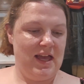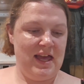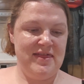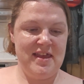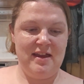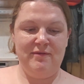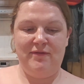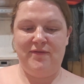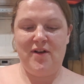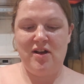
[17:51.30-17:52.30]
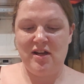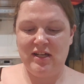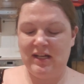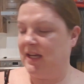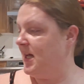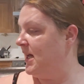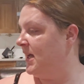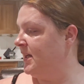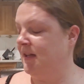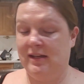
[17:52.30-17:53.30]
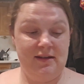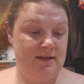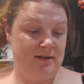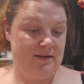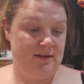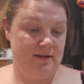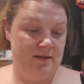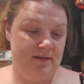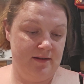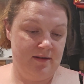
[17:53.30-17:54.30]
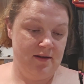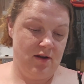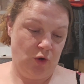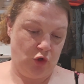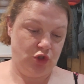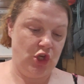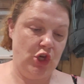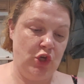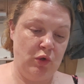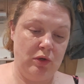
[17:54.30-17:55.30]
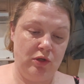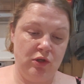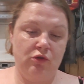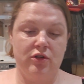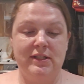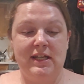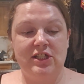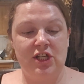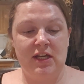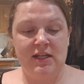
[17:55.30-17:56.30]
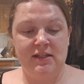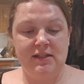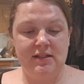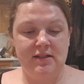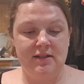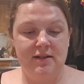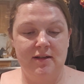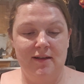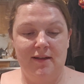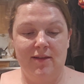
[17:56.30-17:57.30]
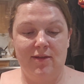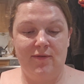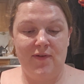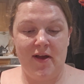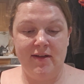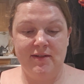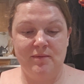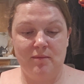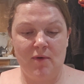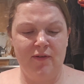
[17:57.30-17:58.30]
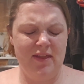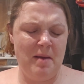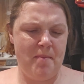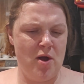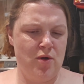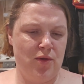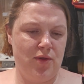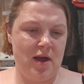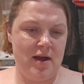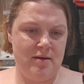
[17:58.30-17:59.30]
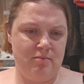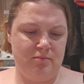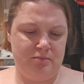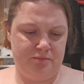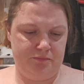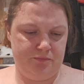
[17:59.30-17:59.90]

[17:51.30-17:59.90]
And then finally, I've got 2 new cross stitches. The first, I think they're both 11